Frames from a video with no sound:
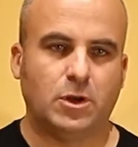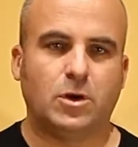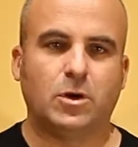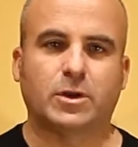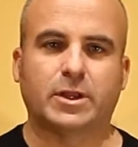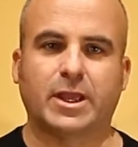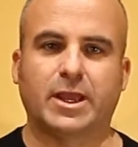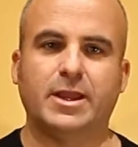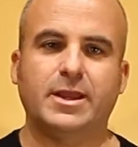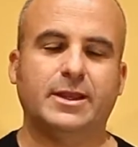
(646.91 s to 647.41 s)

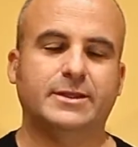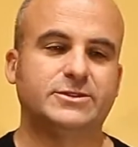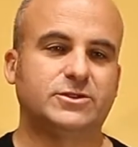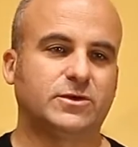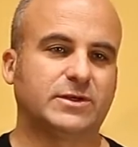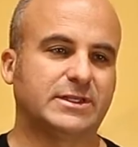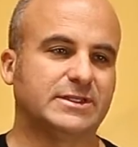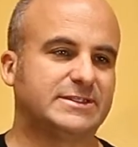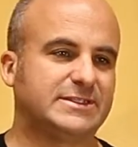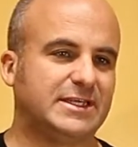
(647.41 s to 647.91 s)
Okay, as
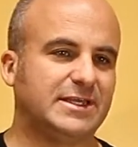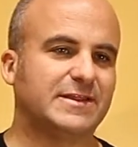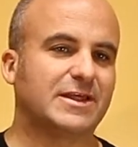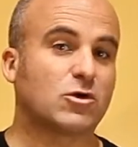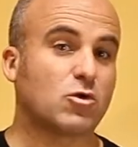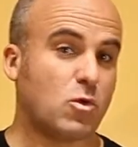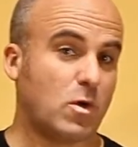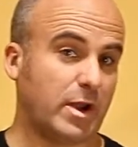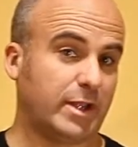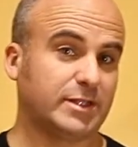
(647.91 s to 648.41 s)
you can see, the
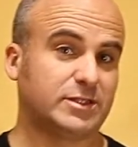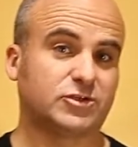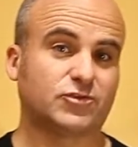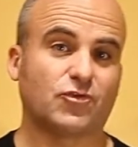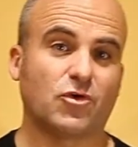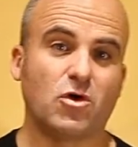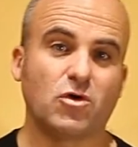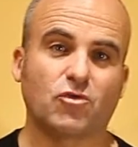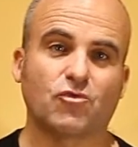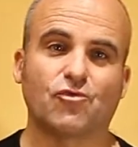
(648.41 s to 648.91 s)
quiet
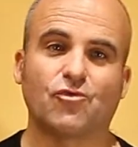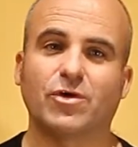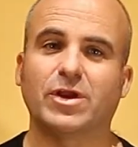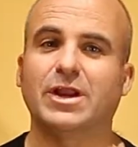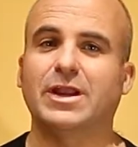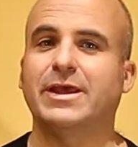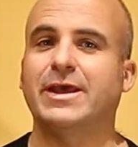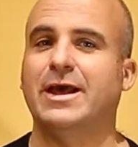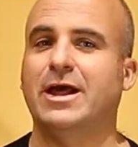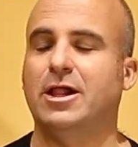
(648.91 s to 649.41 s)
stroke
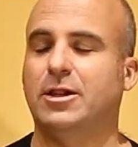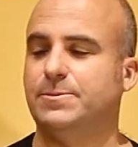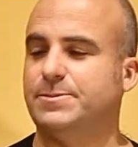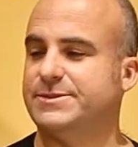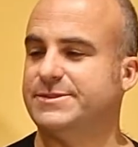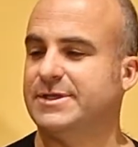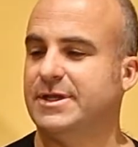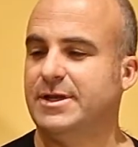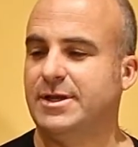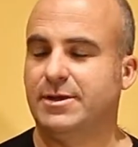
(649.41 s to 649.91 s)
really
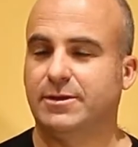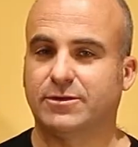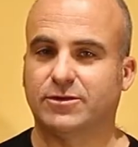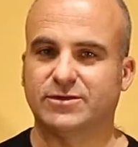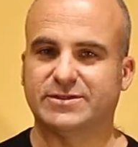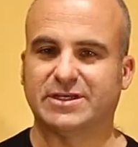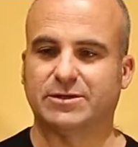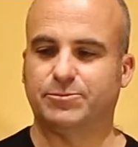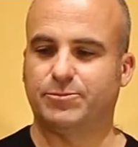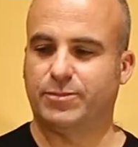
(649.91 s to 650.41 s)
helps
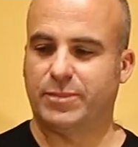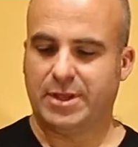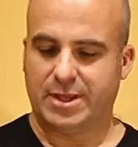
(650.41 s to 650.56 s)
because it